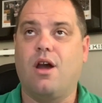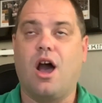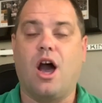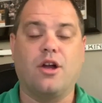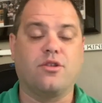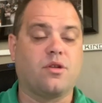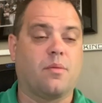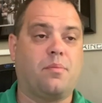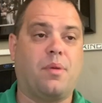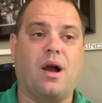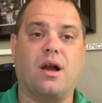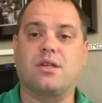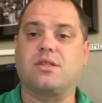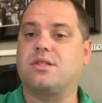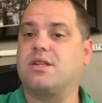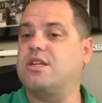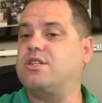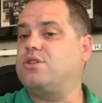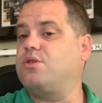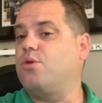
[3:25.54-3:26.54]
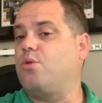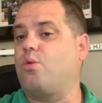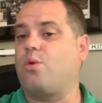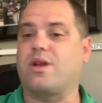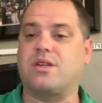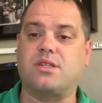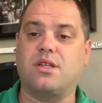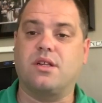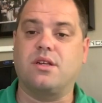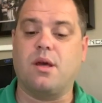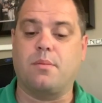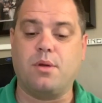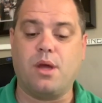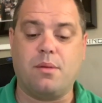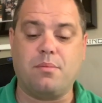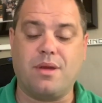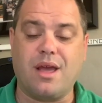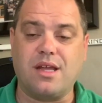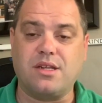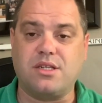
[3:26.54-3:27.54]
$100 gets you the rest of the
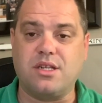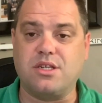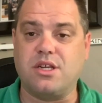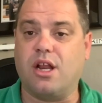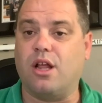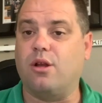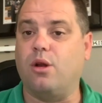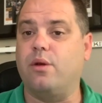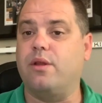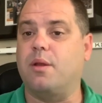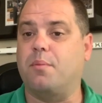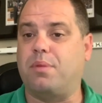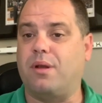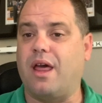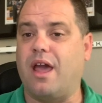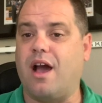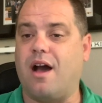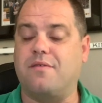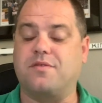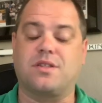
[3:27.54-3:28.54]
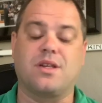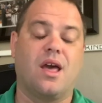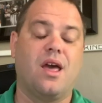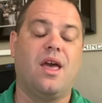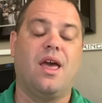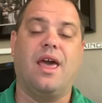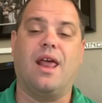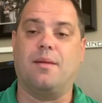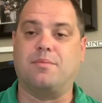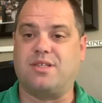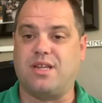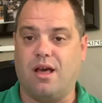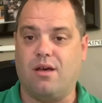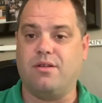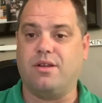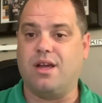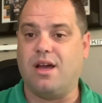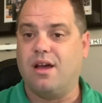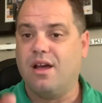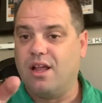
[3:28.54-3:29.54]
WNBA season, including the playoffs. And I'm
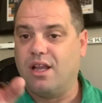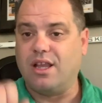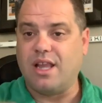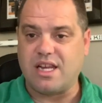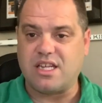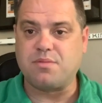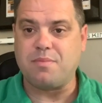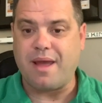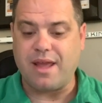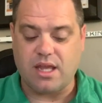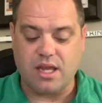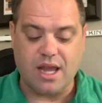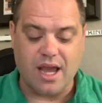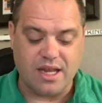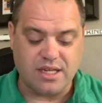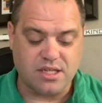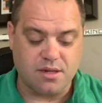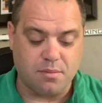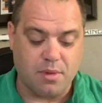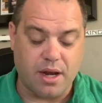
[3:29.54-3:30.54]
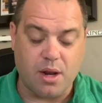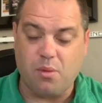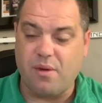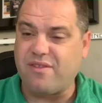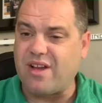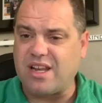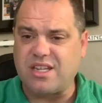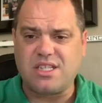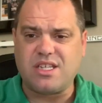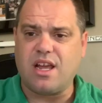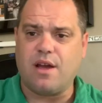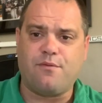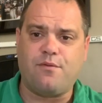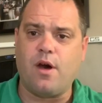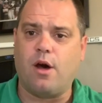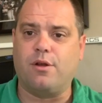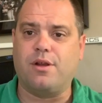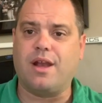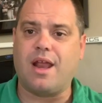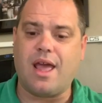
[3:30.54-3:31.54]
telling you, let's make you guys some money. We've got
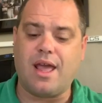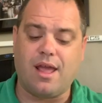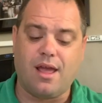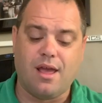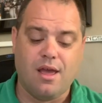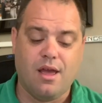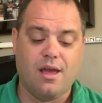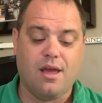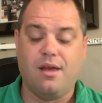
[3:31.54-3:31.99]
CFL today.